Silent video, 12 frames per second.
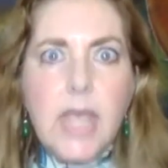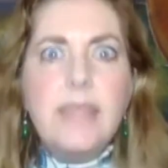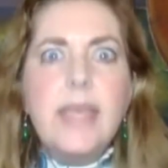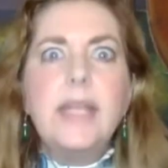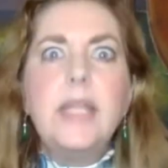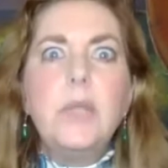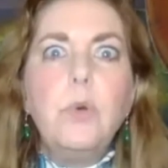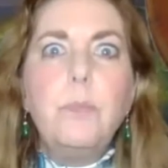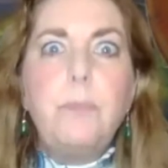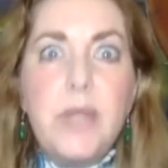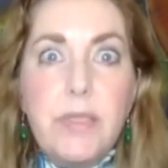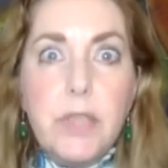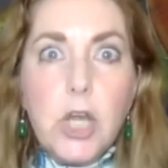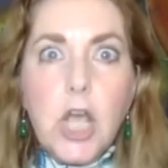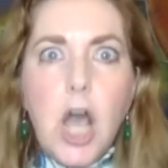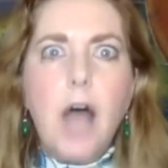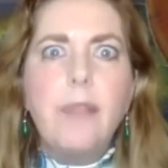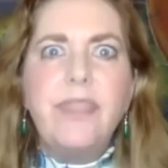that he will be their
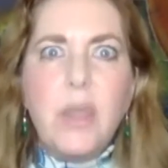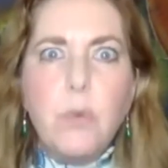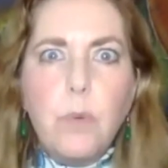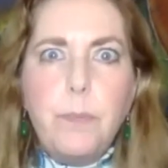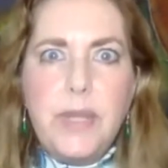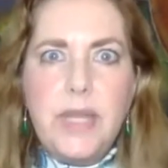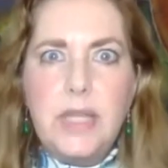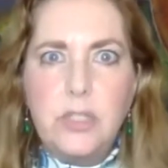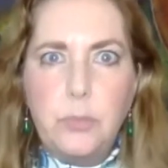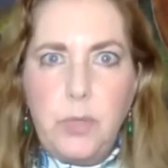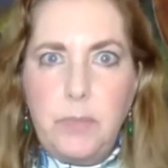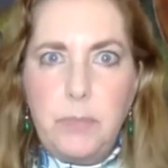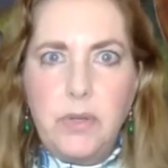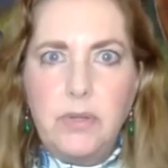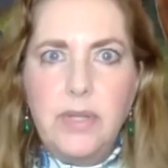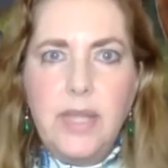God, they will be his people